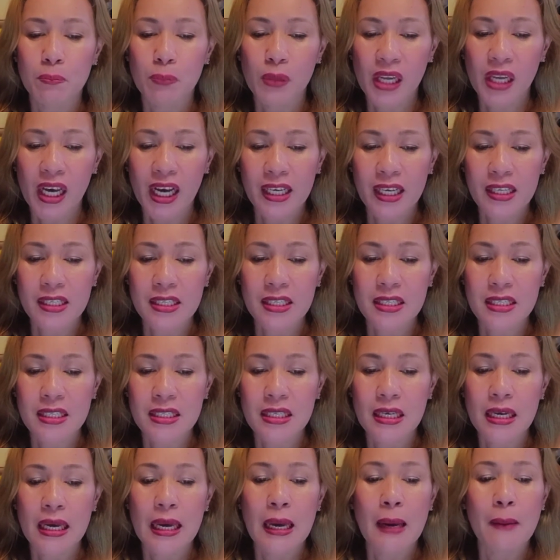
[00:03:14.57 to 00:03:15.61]

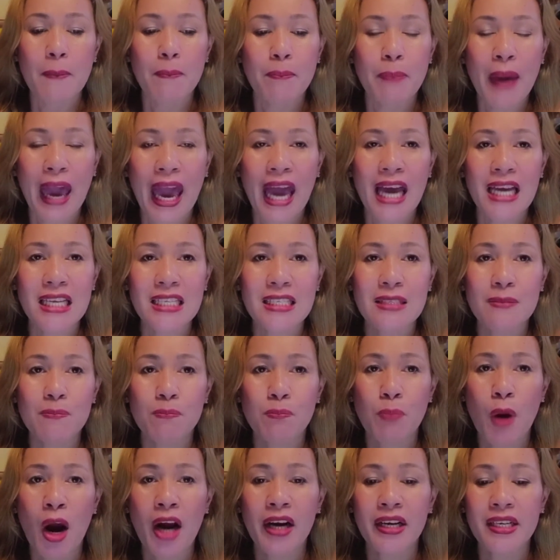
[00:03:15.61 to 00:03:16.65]
plus past
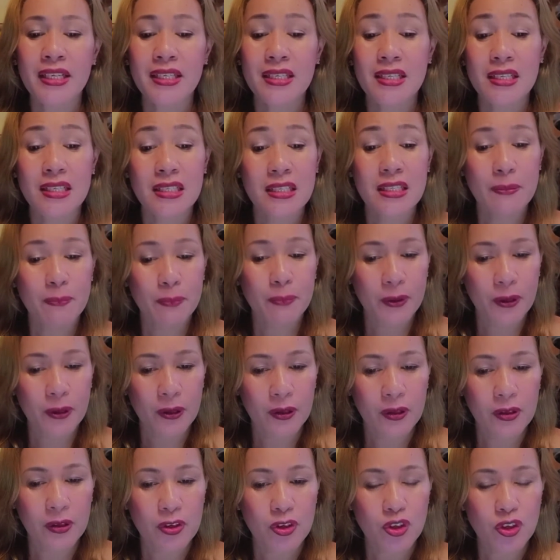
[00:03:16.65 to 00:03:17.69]
participle.
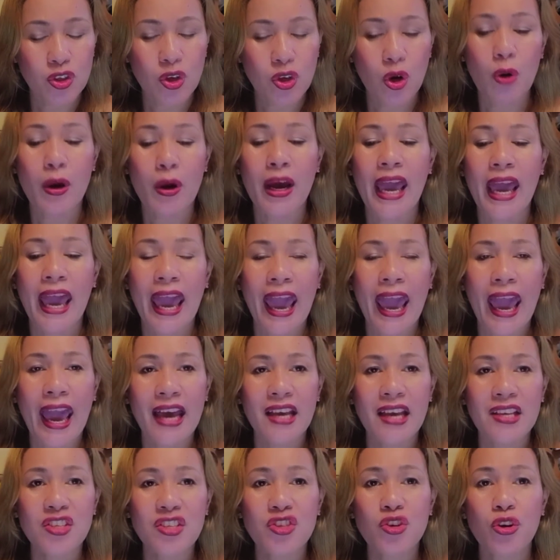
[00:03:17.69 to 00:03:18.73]
So,
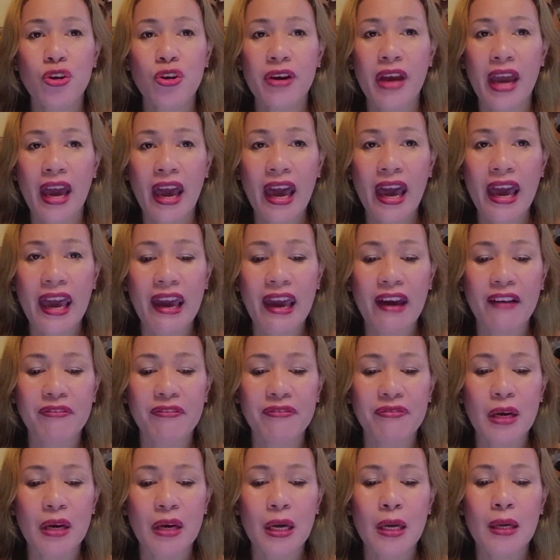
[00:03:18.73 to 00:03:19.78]
has or
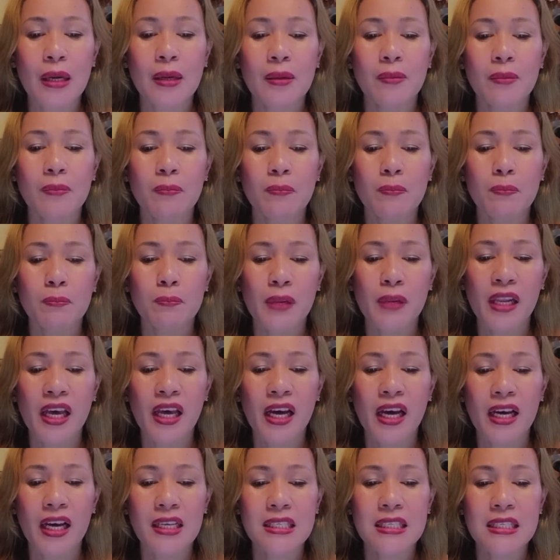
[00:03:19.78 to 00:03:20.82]
have
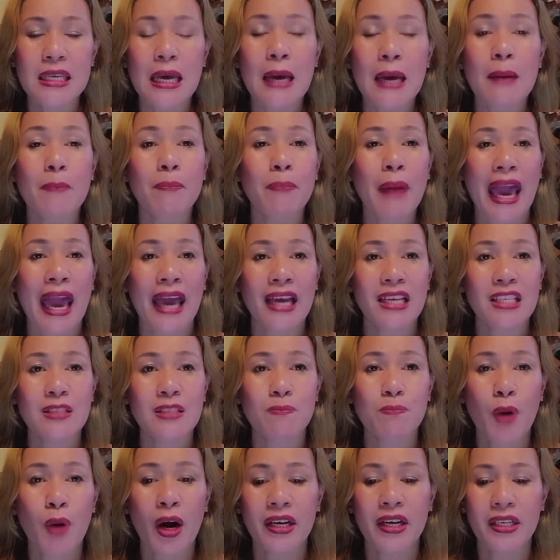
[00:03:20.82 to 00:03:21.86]
plus past
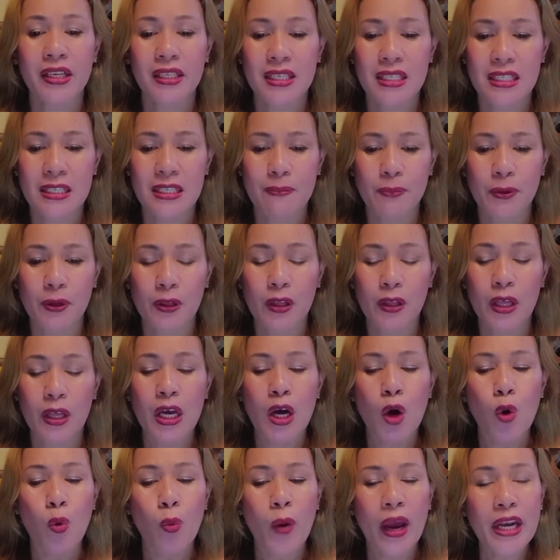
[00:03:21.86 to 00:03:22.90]
participle.
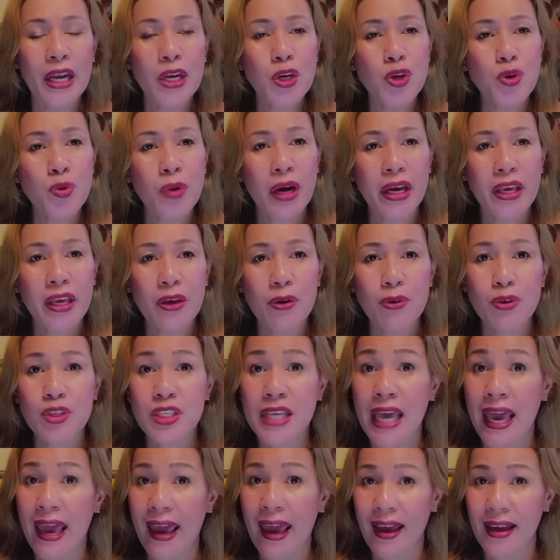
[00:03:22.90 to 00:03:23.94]
When do I
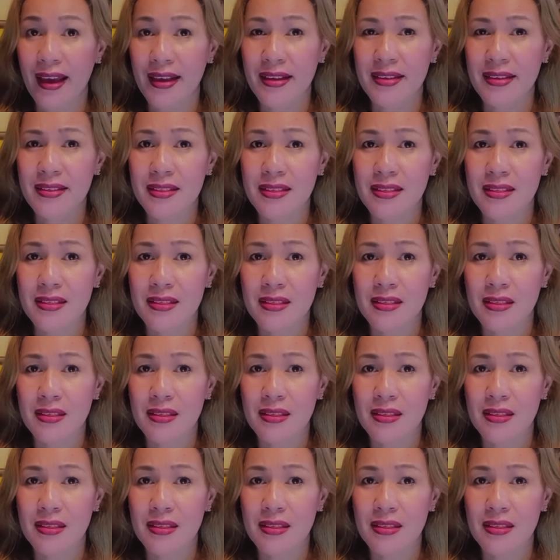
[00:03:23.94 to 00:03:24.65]
use has?